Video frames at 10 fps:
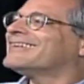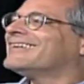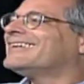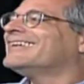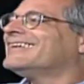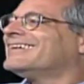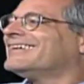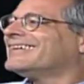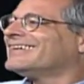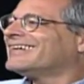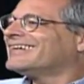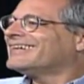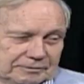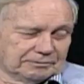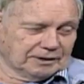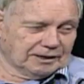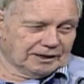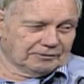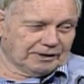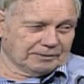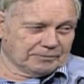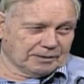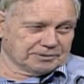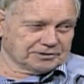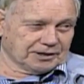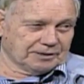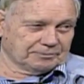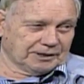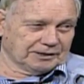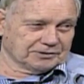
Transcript: Well, remember, Bobby and uh, I ran Bobby's campaign